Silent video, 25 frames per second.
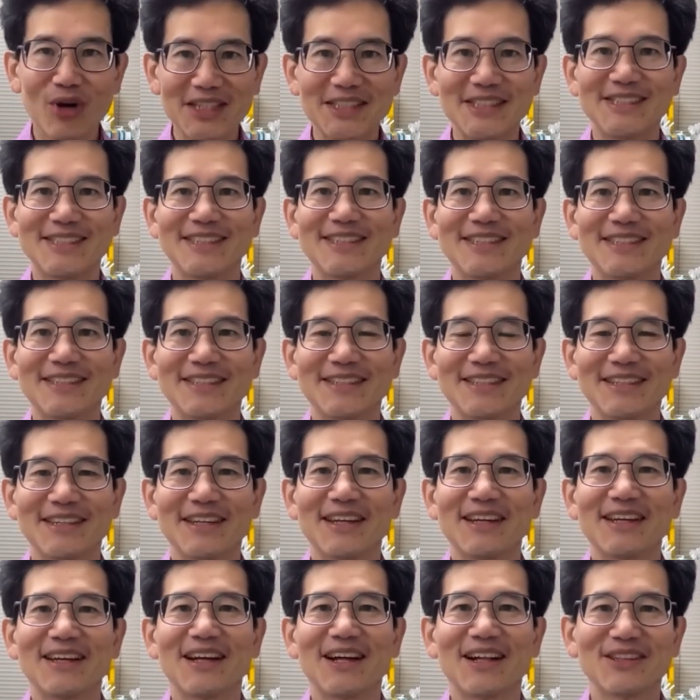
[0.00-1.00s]
practicing.
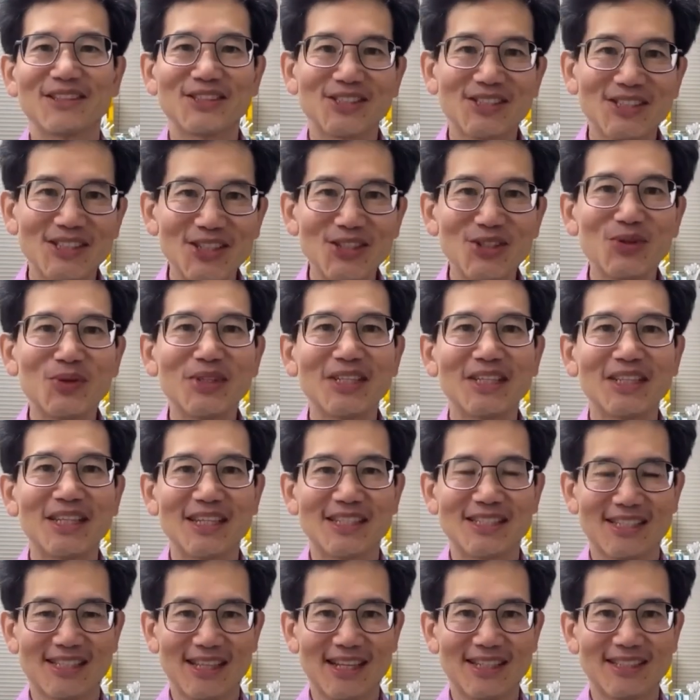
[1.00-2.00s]
I'll see you in the
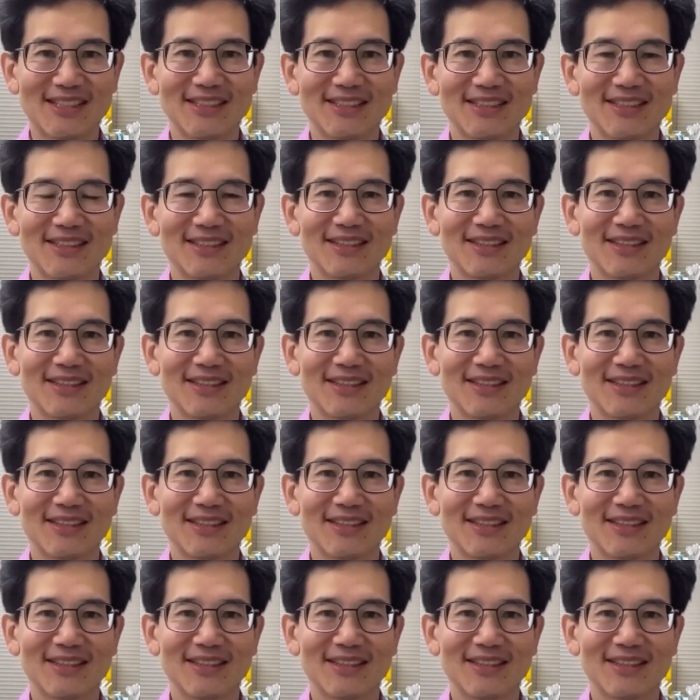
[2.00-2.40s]
next lesson.